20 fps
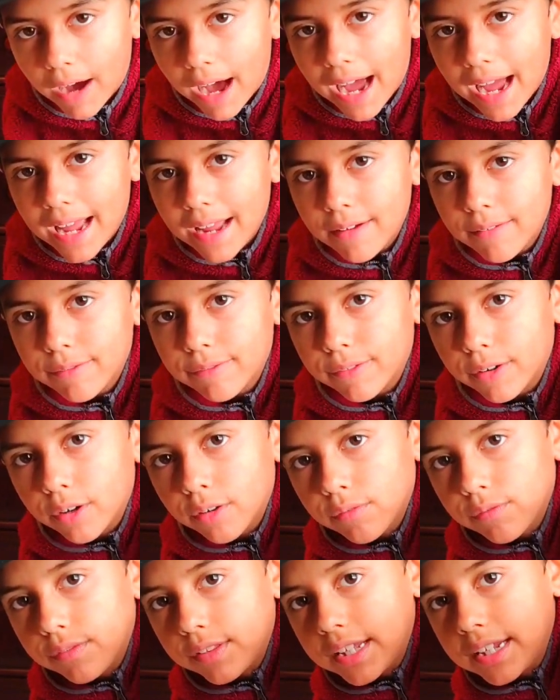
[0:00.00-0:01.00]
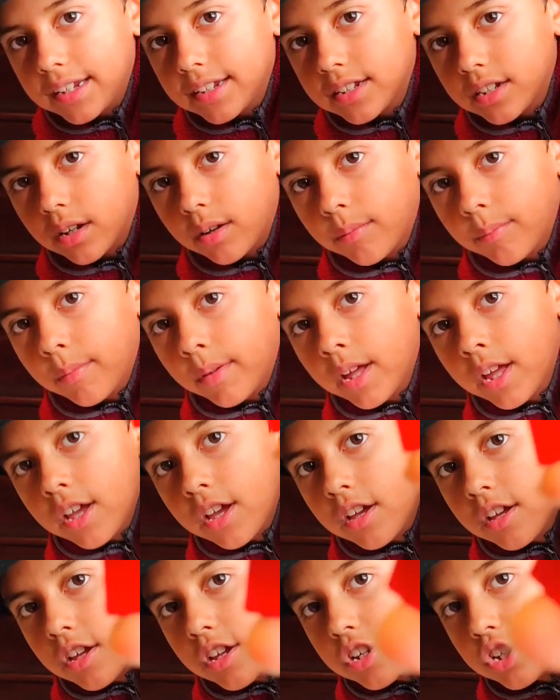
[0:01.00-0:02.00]
five of these um,
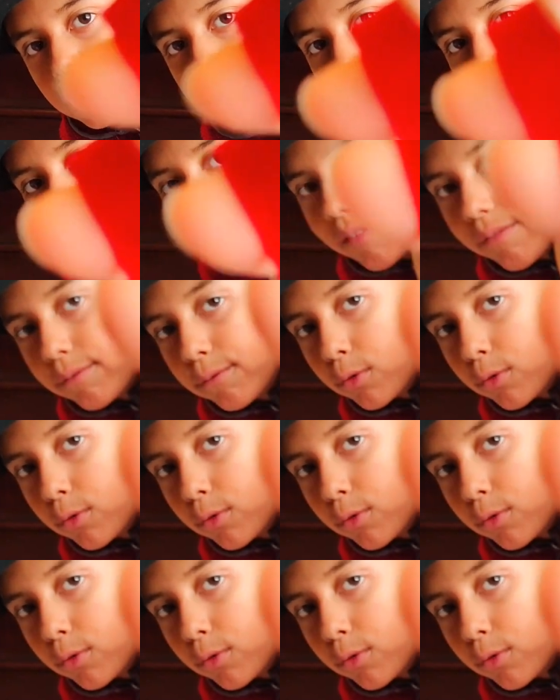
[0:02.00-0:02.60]
two by